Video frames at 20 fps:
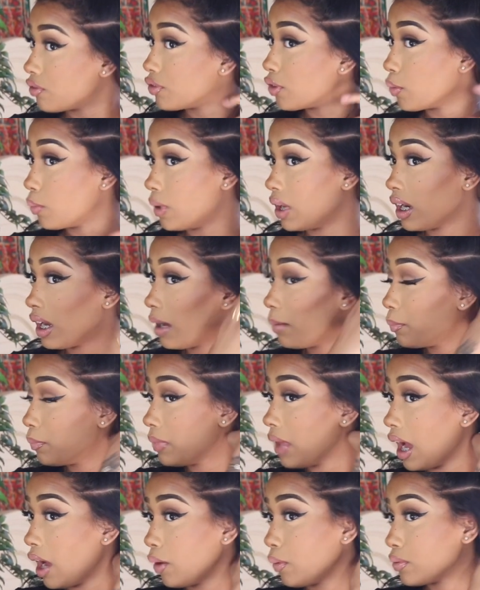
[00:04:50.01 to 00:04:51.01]
for one,
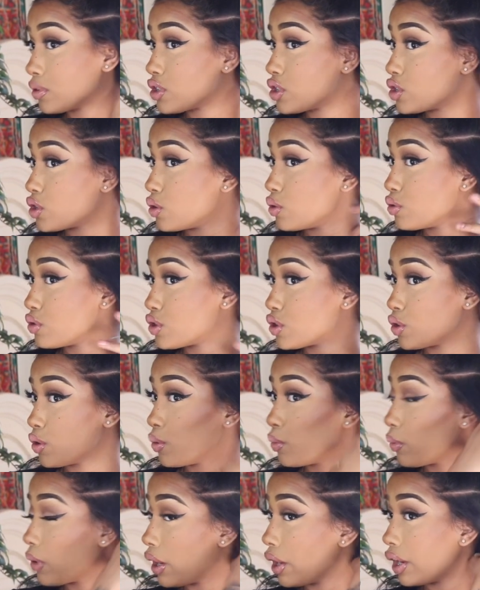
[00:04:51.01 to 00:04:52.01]
I'm not too
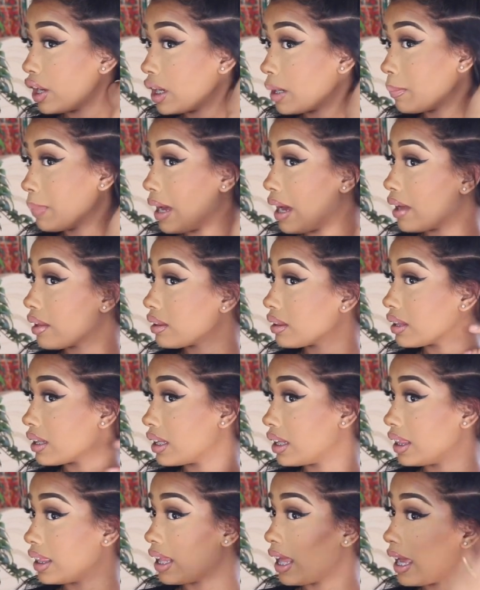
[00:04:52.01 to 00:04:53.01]
worried about
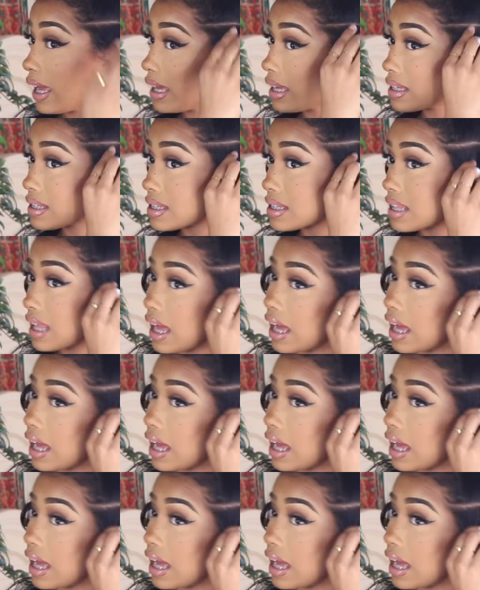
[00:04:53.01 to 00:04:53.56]
the lace.